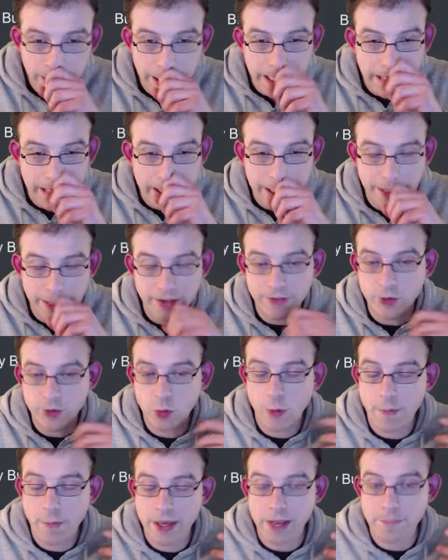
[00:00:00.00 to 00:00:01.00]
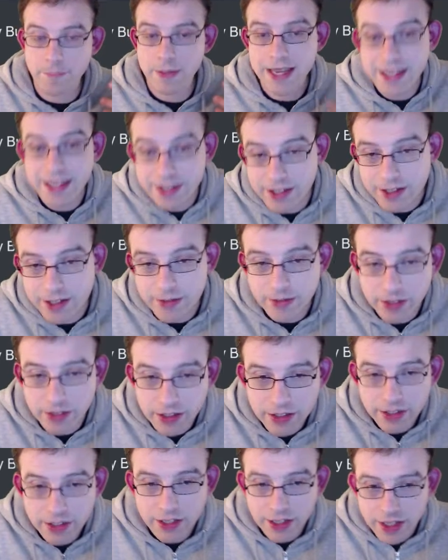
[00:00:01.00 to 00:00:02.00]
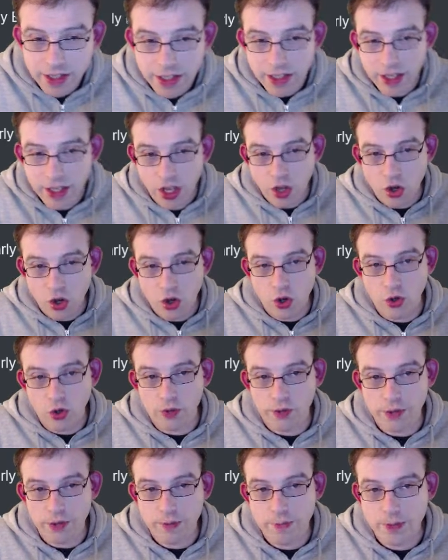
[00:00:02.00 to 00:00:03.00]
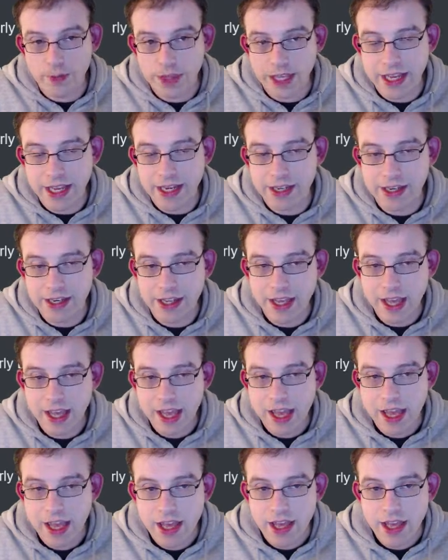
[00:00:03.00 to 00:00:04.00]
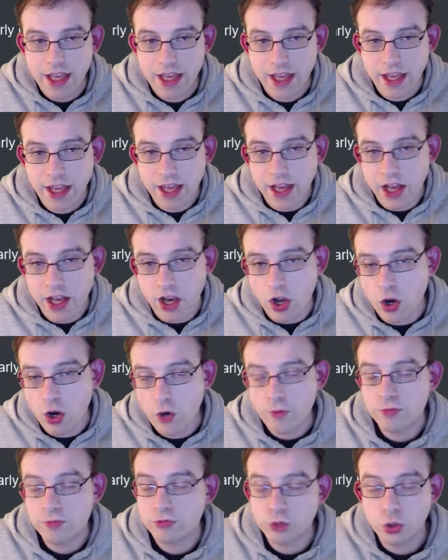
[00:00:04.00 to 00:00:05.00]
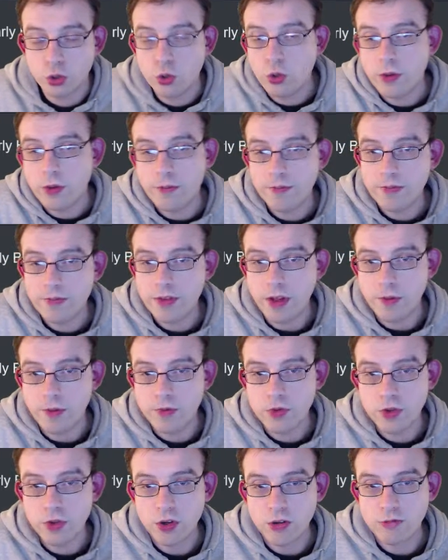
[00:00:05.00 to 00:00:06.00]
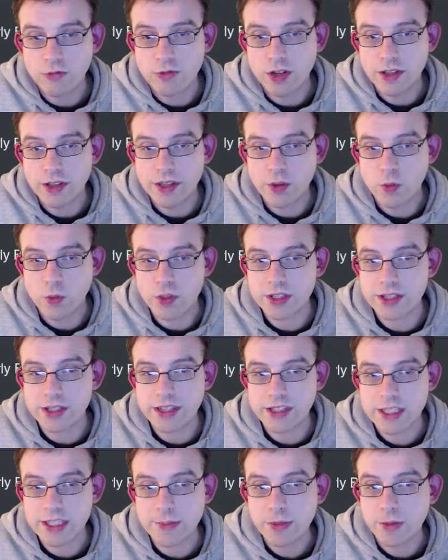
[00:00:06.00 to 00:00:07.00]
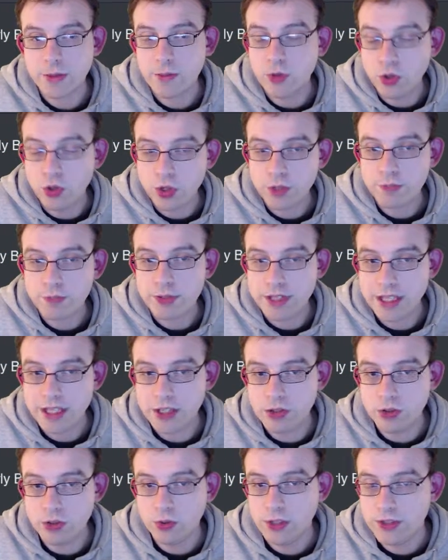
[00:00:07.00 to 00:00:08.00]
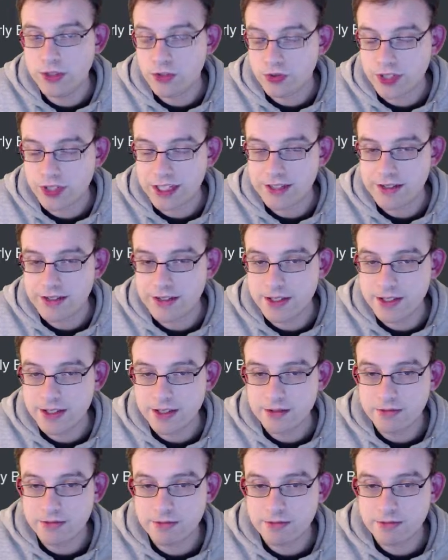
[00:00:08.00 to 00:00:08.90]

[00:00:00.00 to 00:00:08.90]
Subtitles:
Now, if you want my opinion on them, then overall, some of them look pretty cool in the trailers,